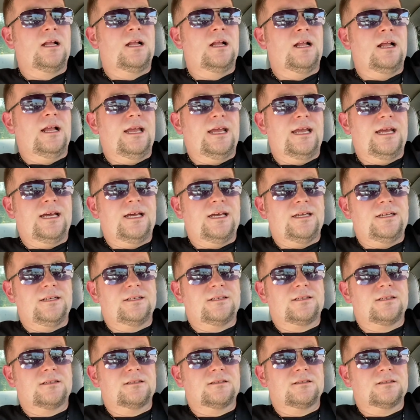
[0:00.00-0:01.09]

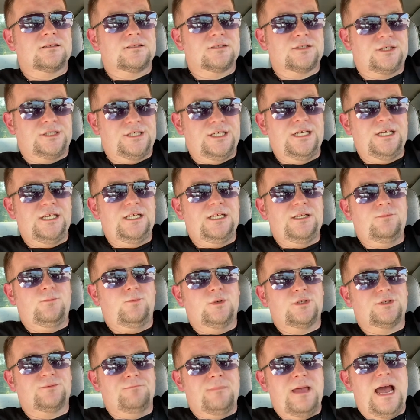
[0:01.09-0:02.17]
And she
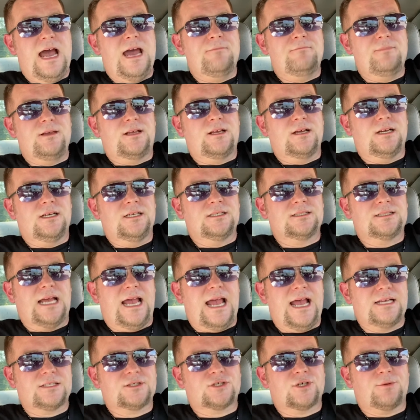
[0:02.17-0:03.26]
was mad because I
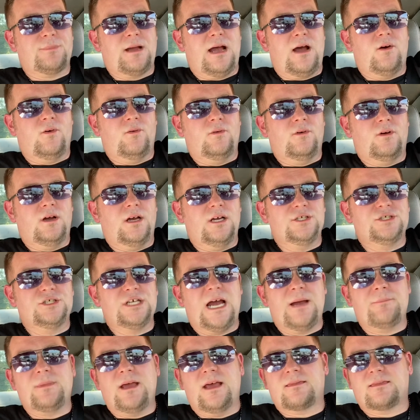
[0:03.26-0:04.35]
asked her about a
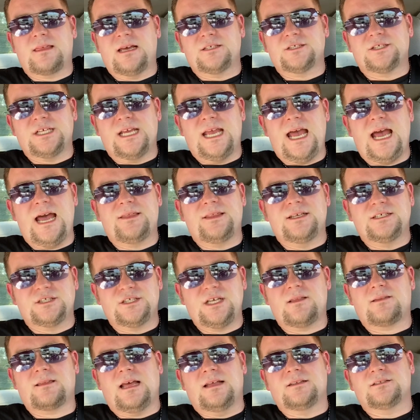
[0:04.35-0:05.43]
job that I thought she had, that
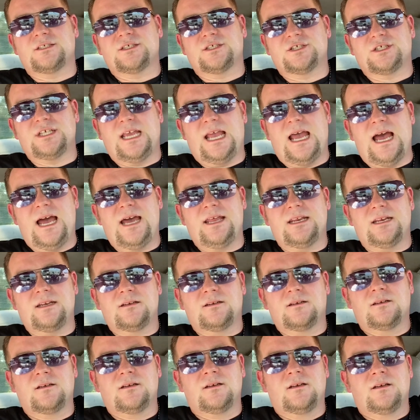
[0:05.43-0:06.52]
she thought that she had, and
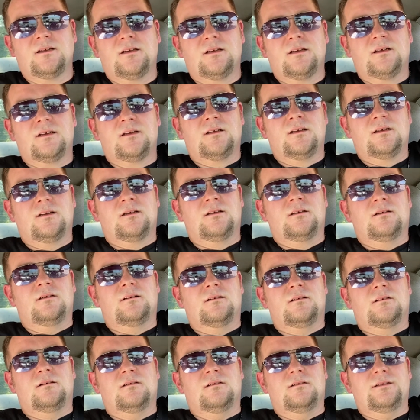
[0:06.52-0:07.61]

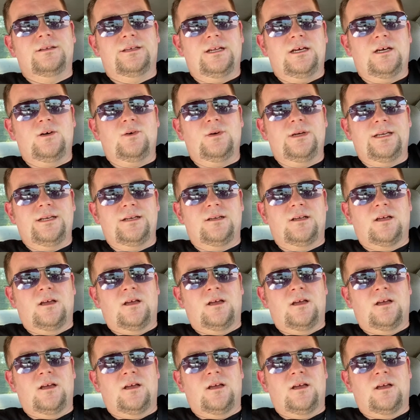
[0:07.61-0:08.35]
you know, and